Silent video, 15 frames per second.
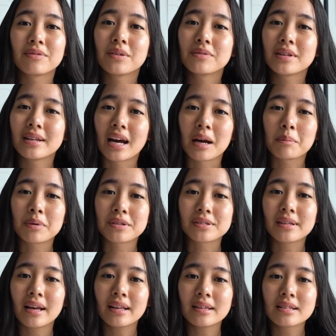fifty-nine
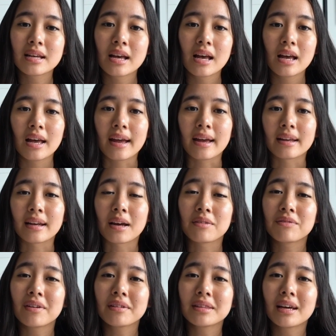percent, and I
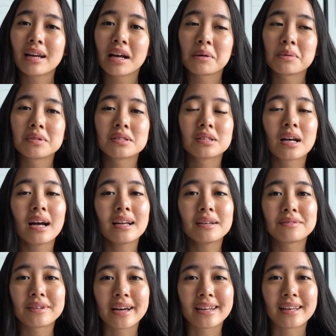felt that I was kind of
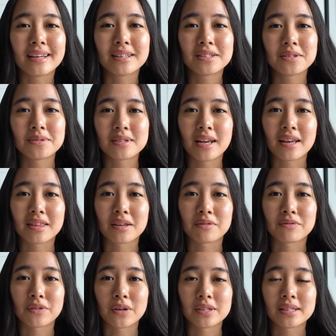ready to take the
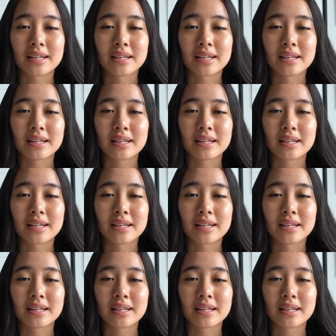first